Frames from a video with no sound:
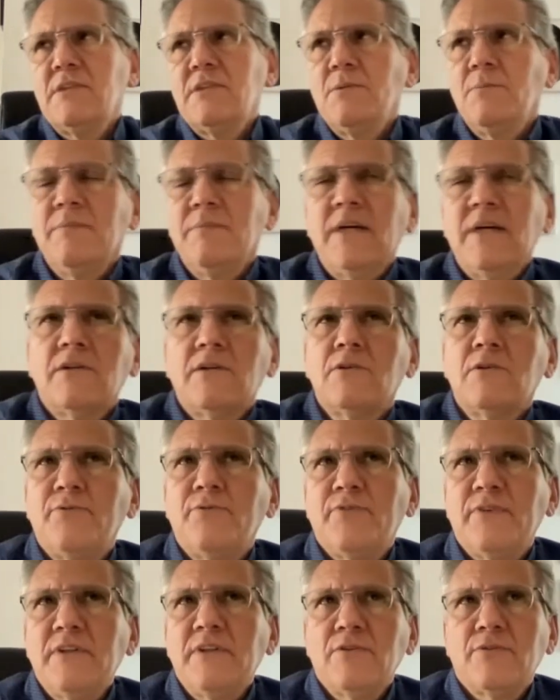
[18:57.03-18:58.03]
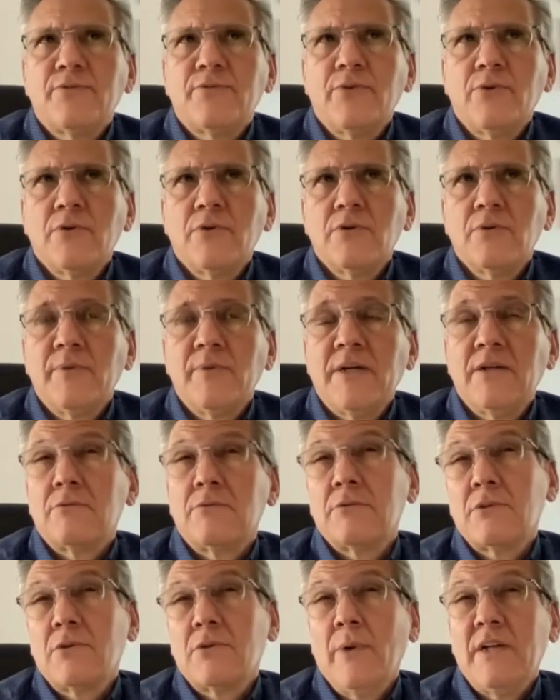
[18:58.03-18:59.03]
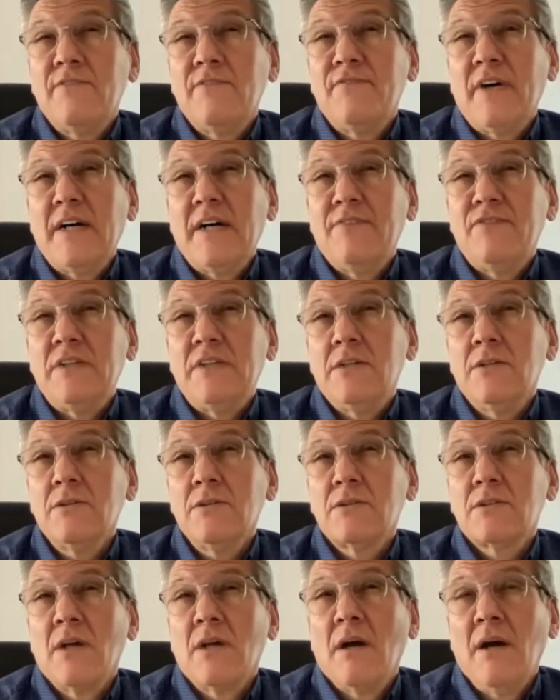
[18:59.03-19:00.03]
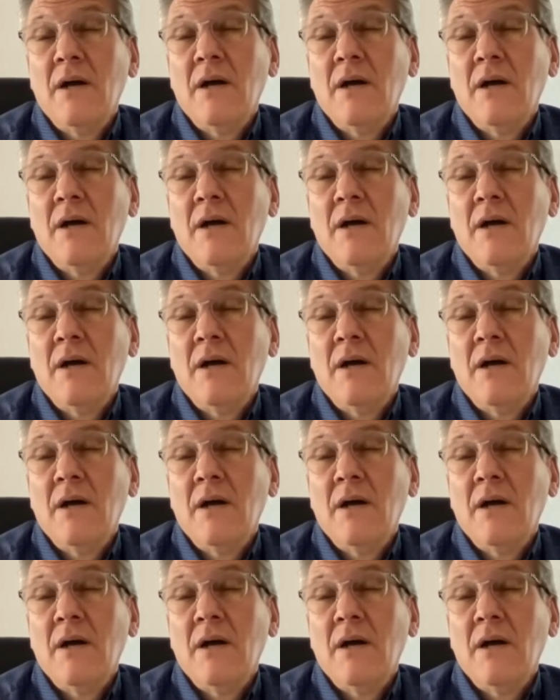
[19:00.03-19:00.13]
in the medical field for about 25 years.